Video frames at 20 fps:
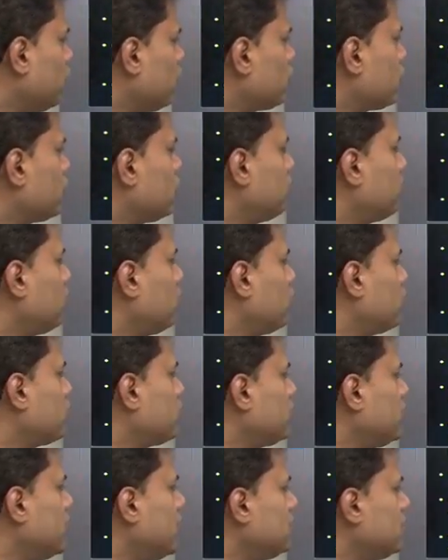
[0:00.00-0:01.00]
those
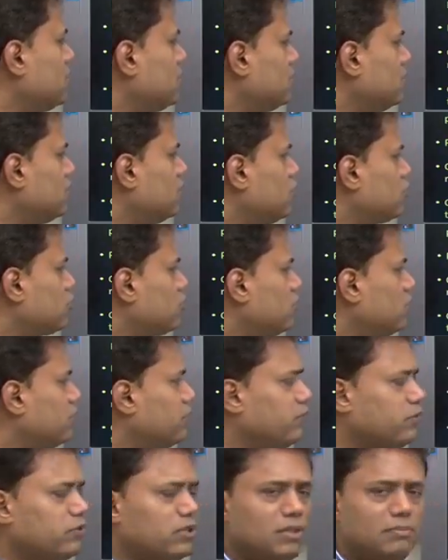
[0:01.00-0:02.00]
reports and journals to
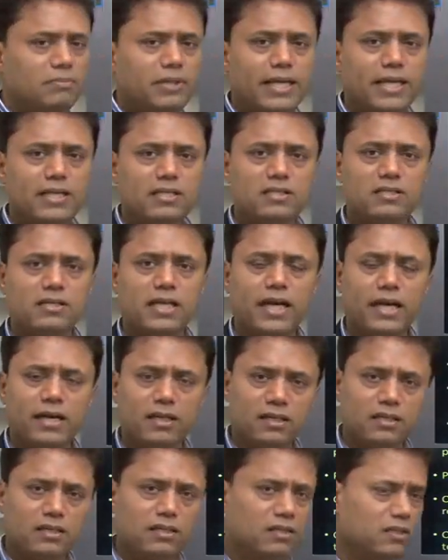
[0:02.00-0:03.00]
review the updates,
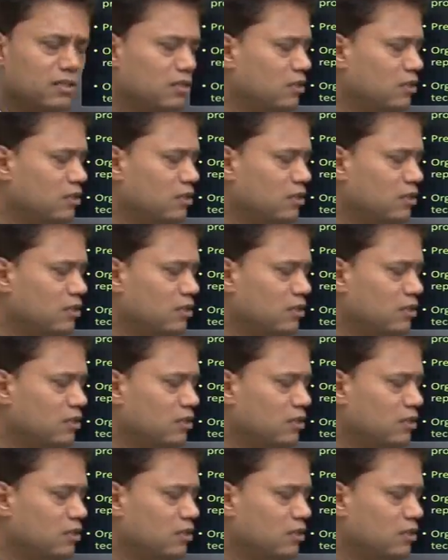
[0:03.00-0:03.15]
and